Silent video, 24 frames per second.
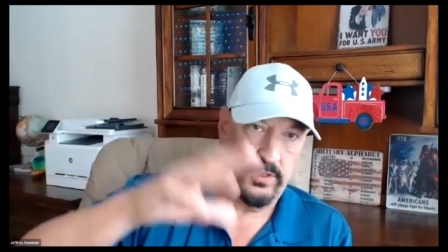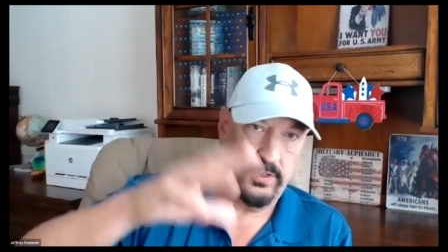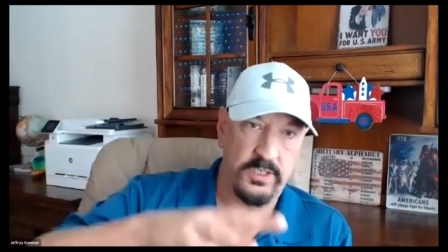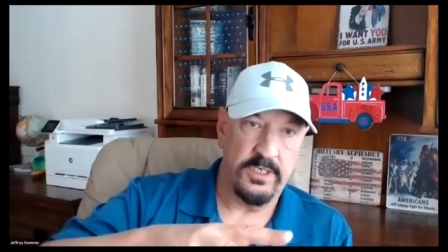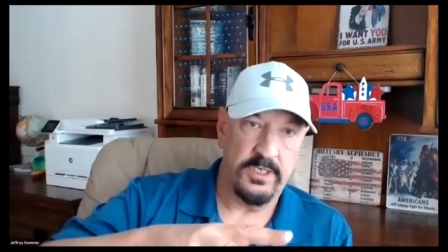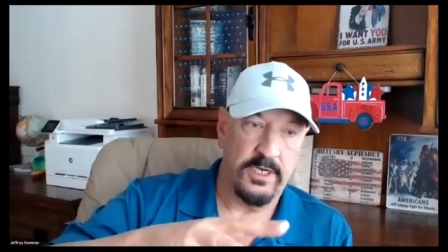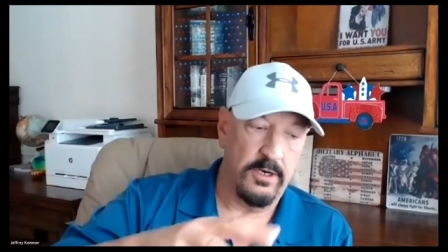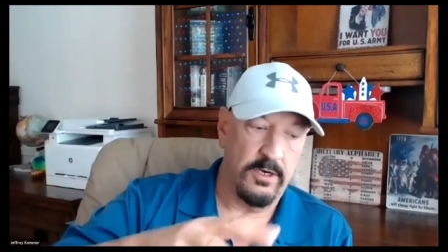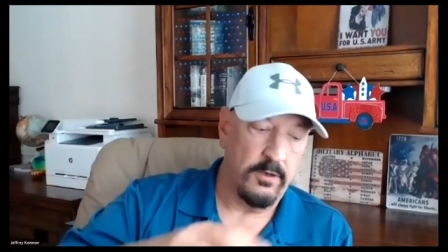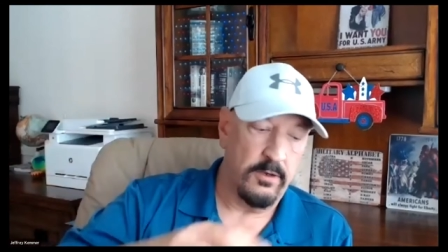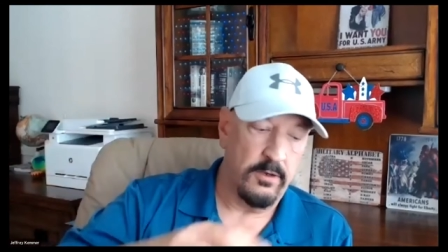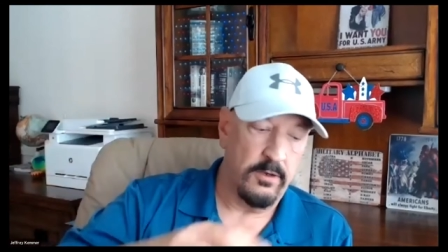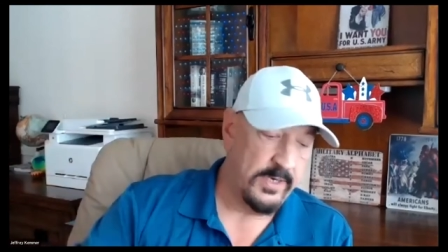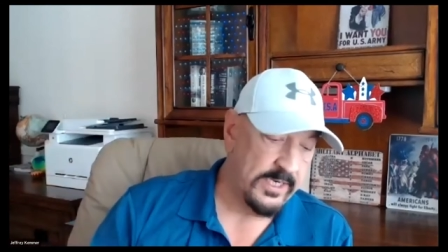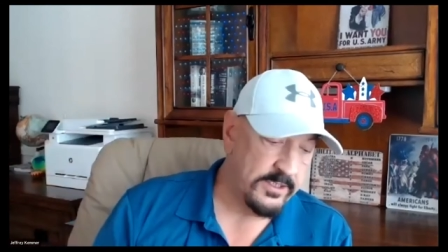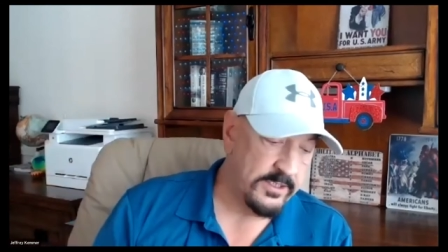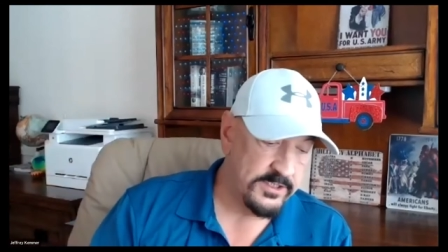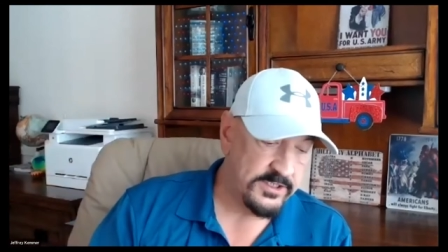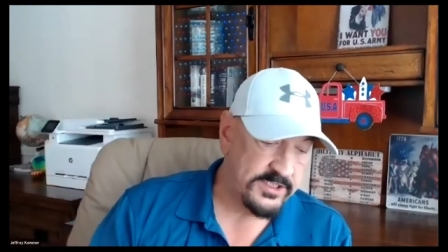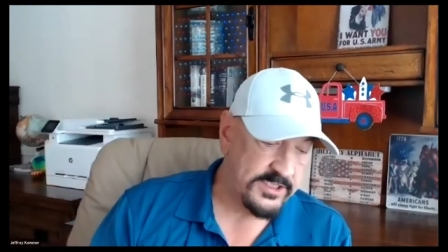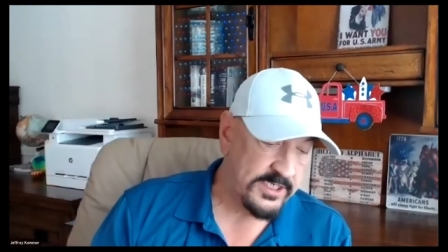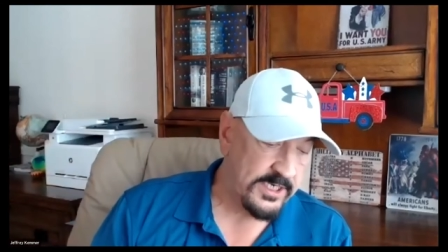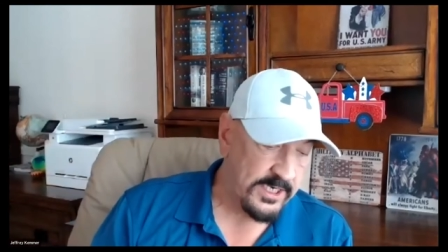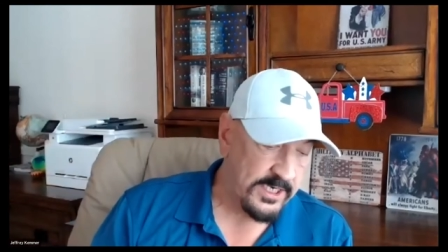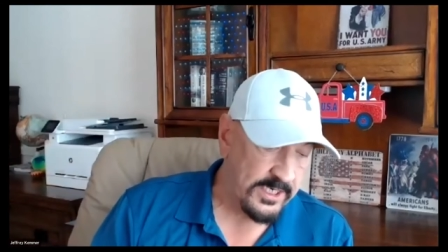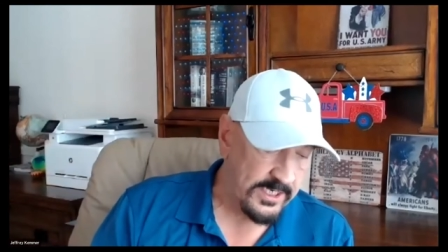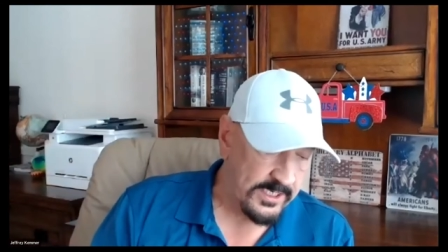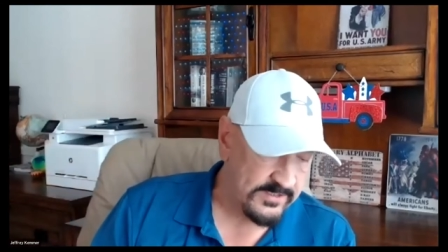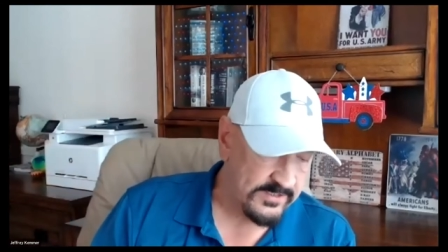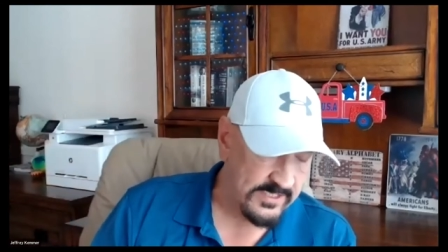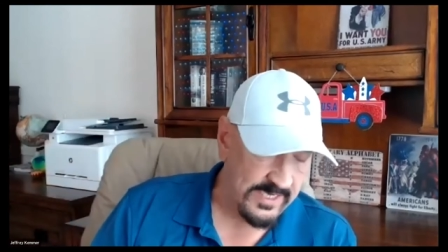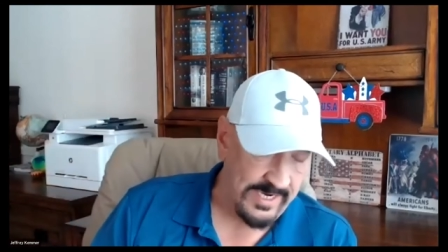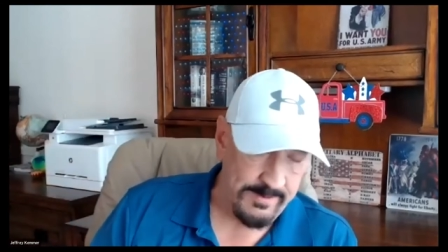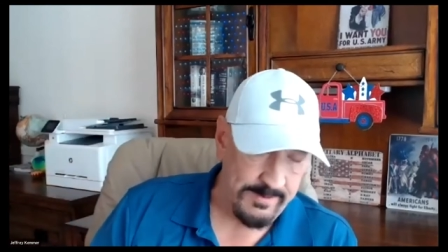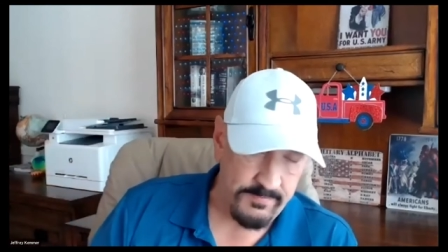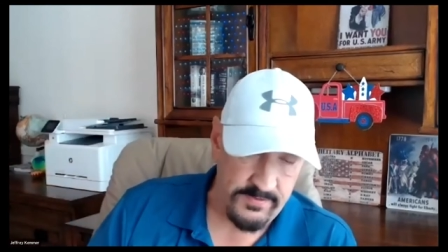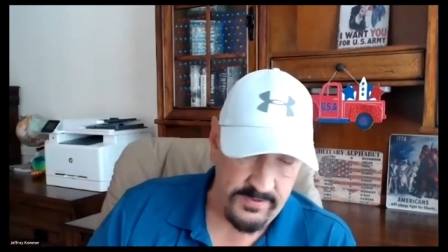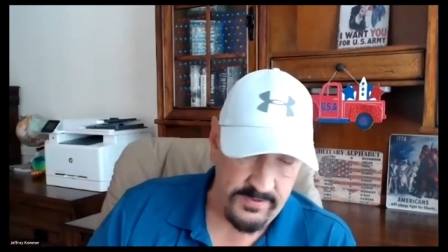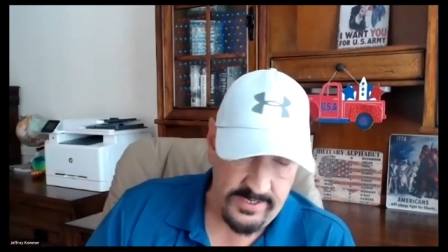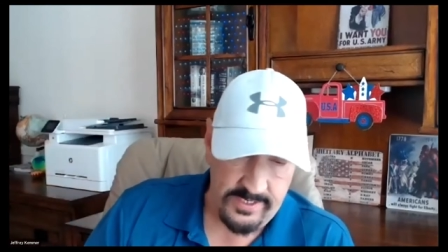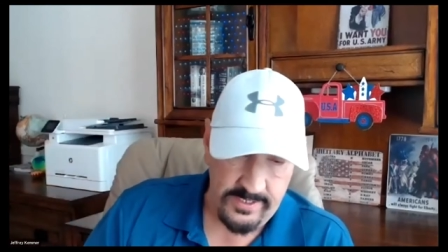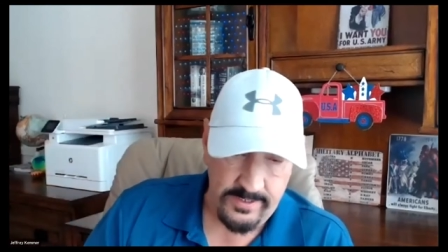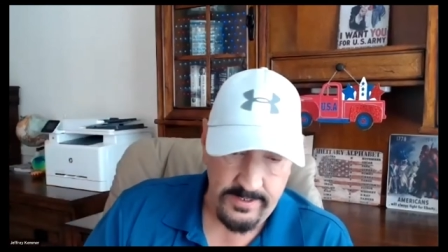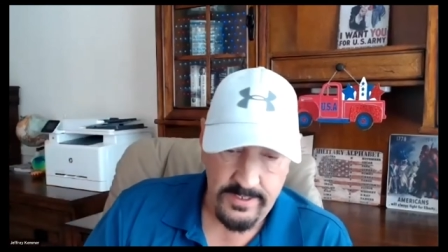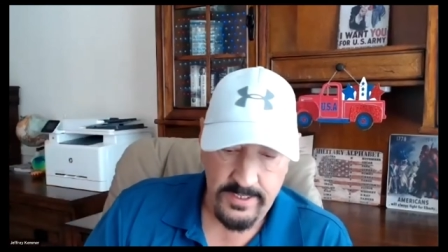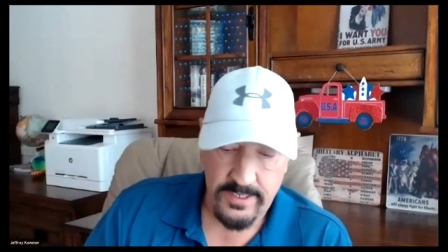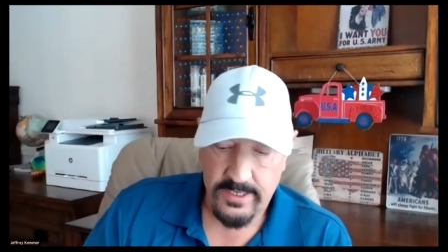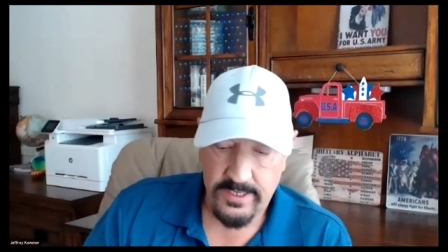you know, in the city type
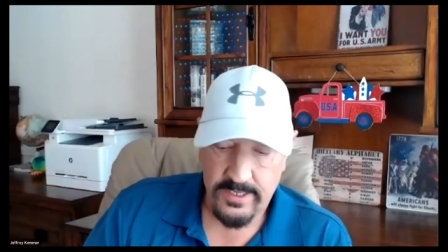thing.